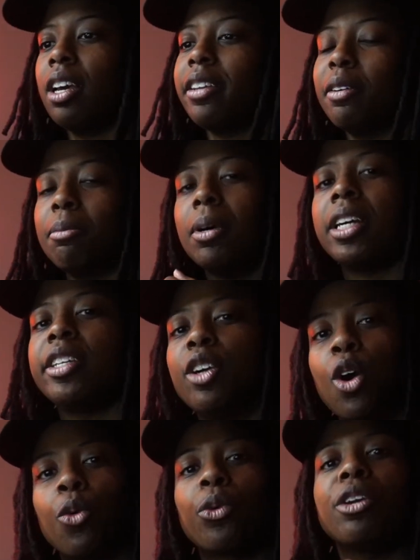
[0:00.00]
The money
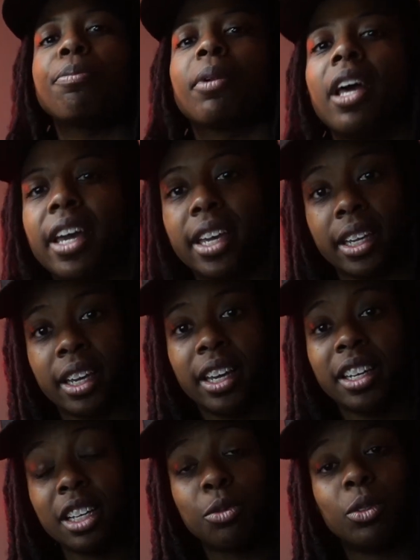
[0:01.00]
on replay.
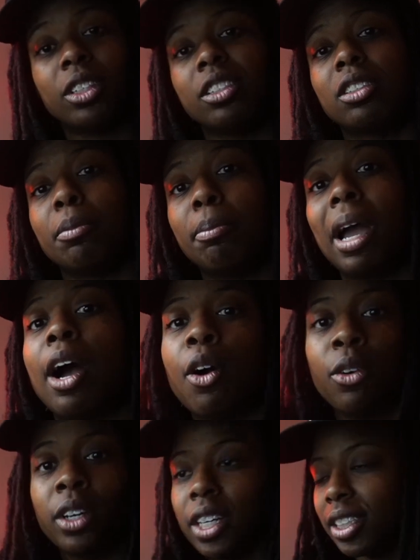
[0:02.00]
That's what this is
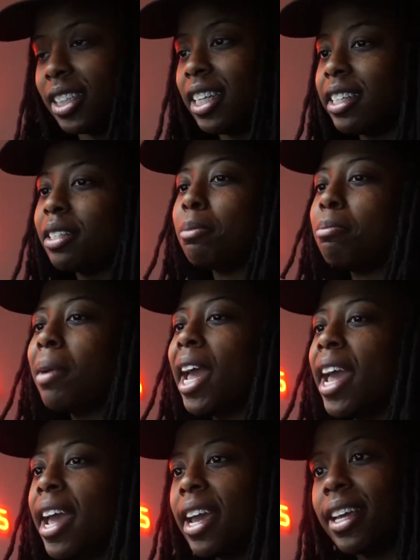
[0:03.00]
about. Getting the
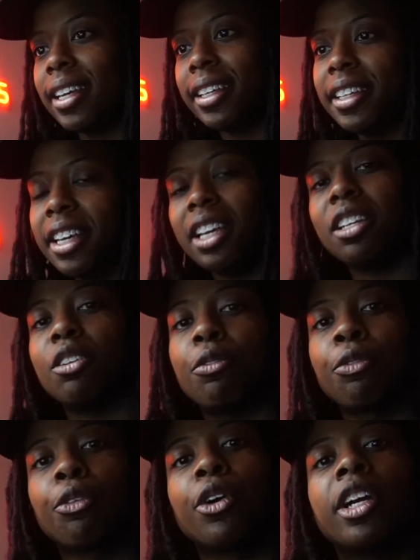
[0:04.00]
bag. Getting the
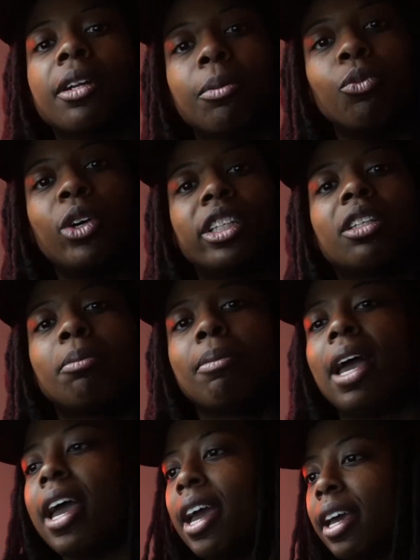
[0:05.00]
freedom with the
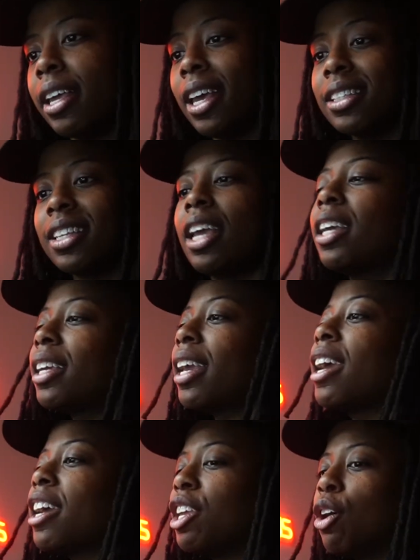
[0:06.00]
bag. Taking
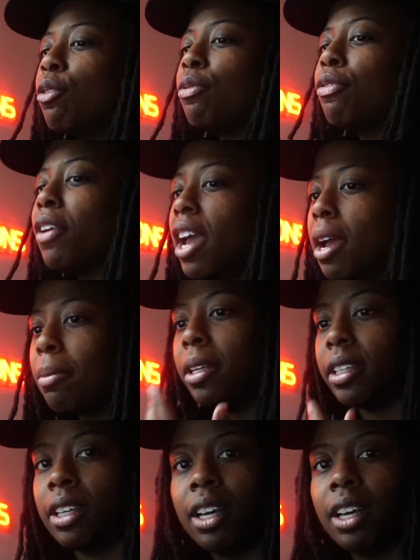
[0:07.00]
care of your family.